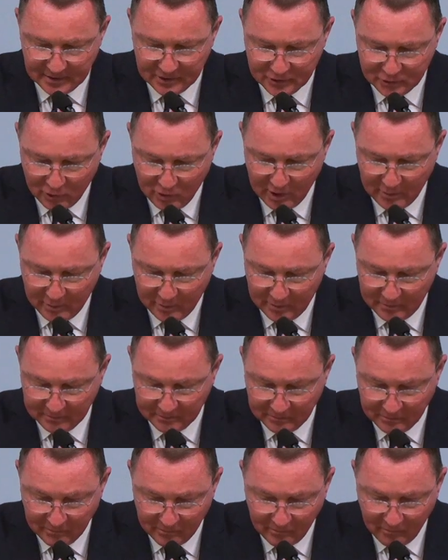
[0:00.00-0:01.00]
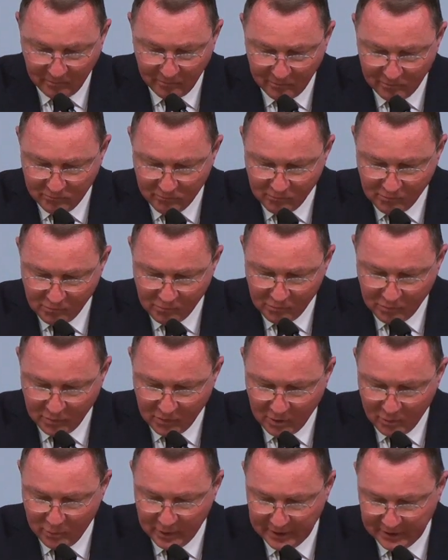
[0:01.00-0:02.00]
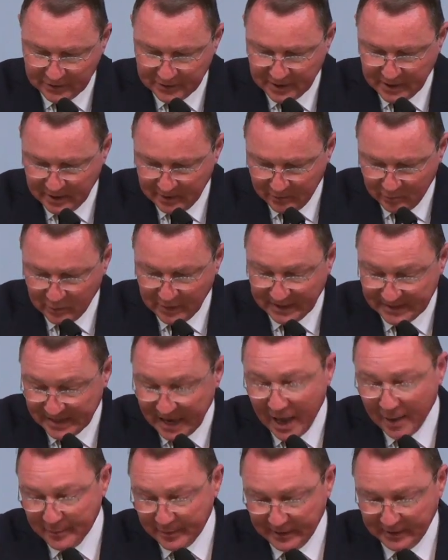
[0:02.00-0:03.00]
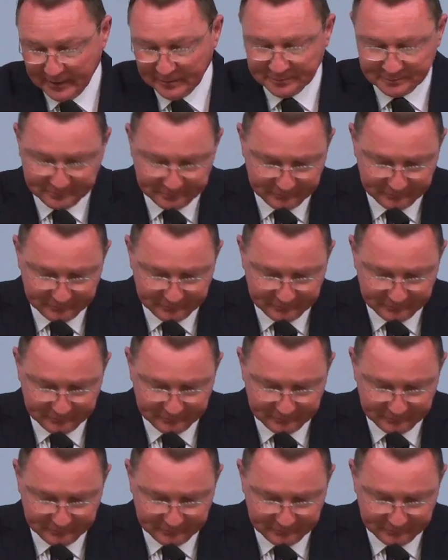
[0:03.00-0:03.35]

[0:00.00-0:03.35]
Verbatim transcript: enjoyable when it's, when it's happening.